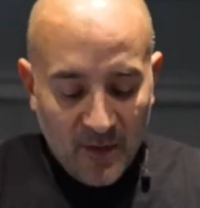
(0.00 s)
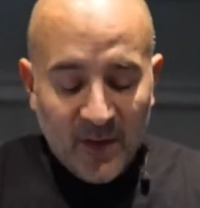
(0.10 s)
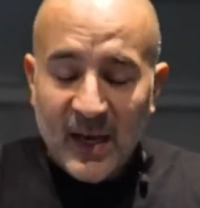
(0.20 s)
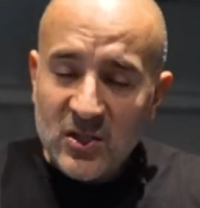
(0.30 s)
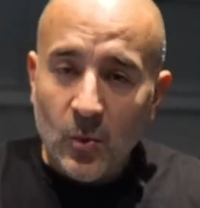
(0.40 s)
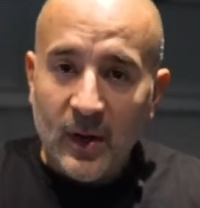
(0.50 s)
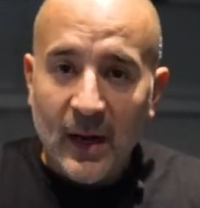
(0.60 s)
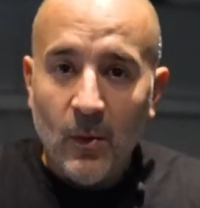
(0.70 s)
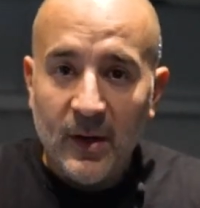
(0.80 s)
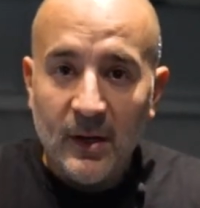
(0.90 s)
The next one
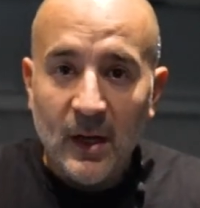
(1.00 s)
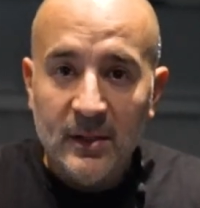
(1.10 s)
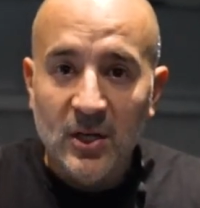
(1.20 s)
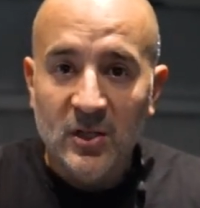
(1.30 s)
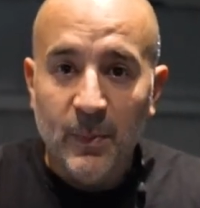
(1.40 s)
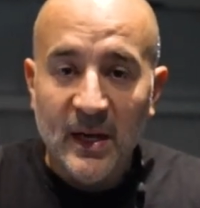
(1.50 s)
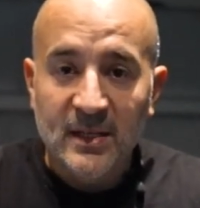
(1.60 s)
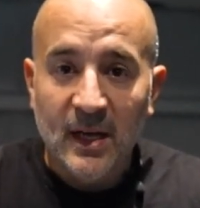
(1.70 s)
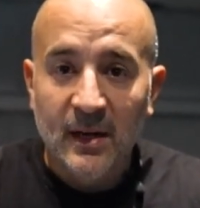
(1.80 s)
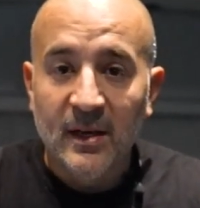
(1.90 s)
I want to touch
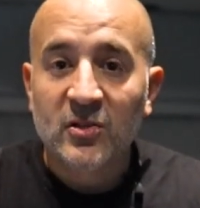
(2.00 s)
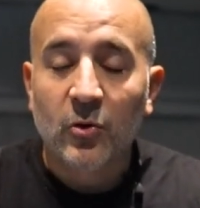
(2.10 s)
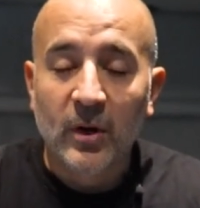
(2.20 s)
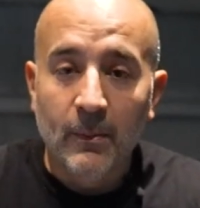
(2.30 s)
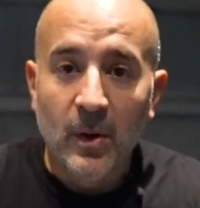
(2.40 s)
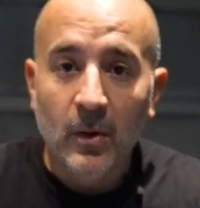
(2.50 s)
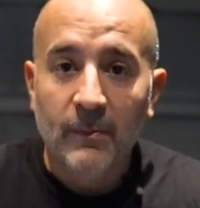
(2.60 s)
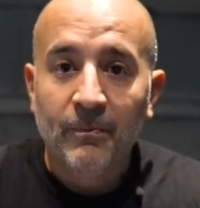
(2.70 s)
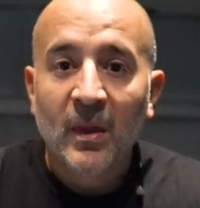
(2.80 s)
base on is creep mode.